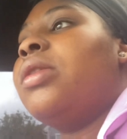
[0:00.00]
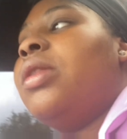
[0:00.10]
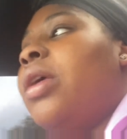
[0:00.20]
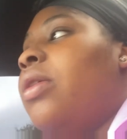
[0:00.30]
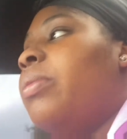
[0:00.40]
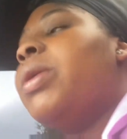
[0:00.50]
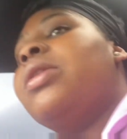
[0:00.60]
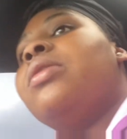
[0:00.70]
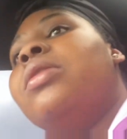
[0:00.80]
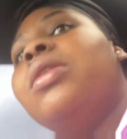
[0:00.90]
they gonna be
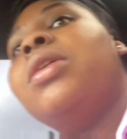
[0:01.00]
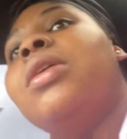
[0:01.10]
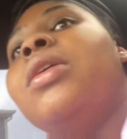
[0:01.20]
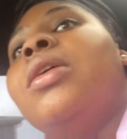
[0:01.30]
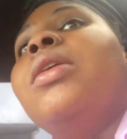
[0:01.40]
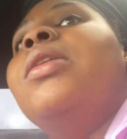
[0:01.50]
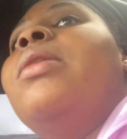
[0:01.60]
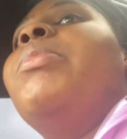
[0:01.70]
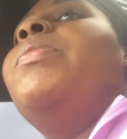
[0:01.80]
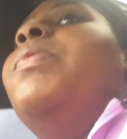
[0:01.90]
good.
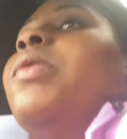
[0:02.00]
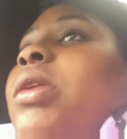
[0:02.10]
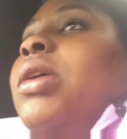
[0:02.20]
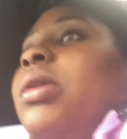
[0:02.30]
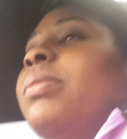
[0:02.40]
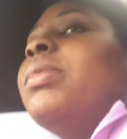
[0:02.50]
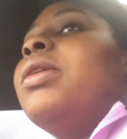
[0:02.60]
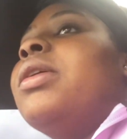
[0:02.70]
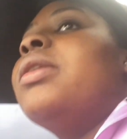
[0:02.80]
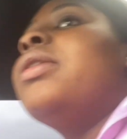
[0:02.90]
Let me pull up
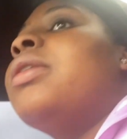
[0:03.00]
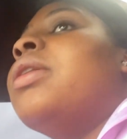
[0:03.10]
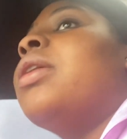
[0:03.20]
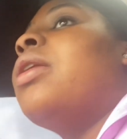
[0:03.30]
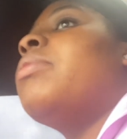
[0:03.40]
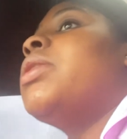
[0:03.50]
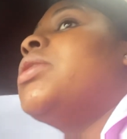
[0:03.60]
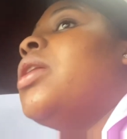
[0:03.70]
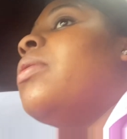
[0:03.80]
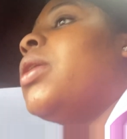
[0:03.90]
and I'm gonna get
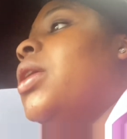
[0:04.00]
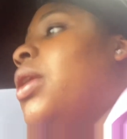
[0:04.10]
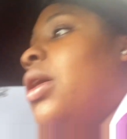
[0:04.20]
to y'all when I get in the